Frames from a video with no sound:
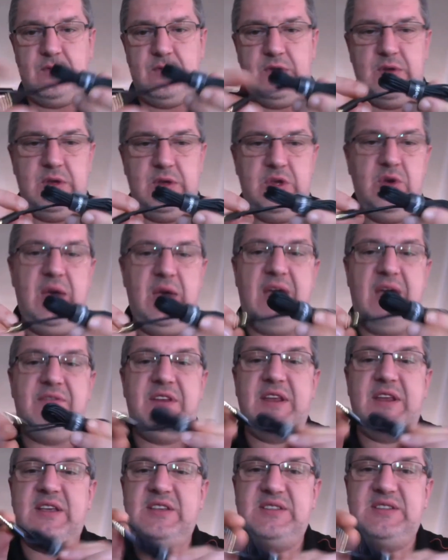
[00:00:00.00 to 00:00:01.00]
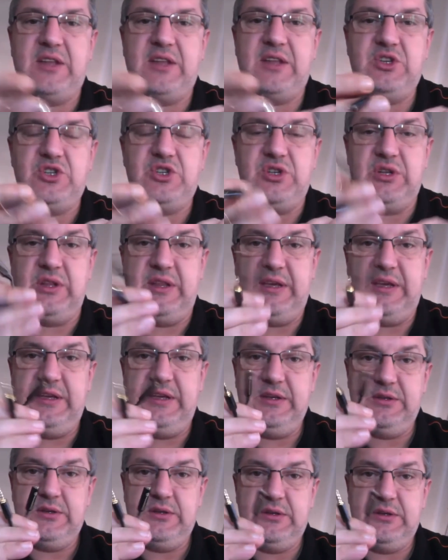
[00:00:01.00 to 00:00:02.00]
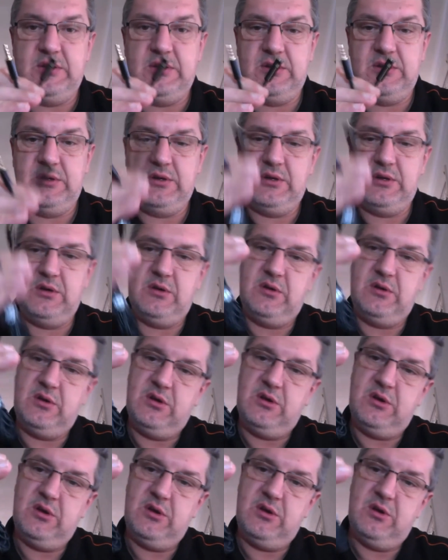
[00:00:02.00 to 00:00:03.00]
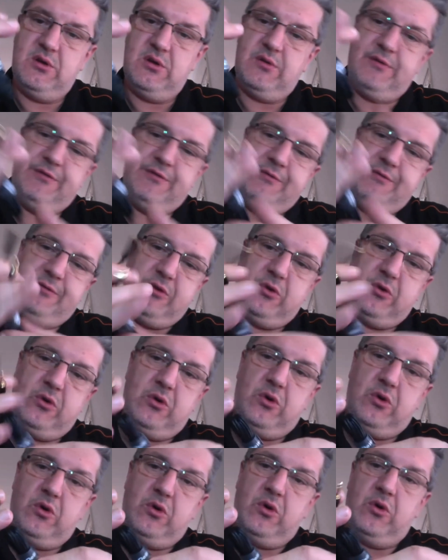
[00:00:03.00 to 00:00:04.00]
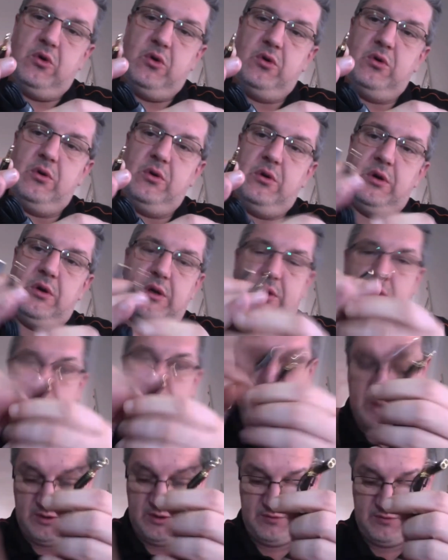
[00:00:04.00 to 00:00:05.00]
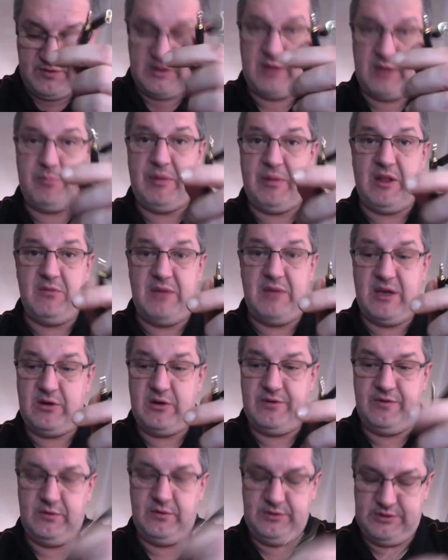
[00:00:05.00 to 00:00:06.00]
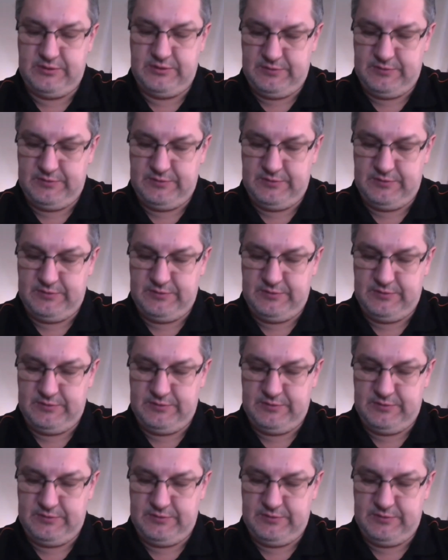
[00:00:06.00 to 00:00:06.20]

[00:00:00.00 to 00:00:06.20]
you have an extension lead for one of the lapel microphones.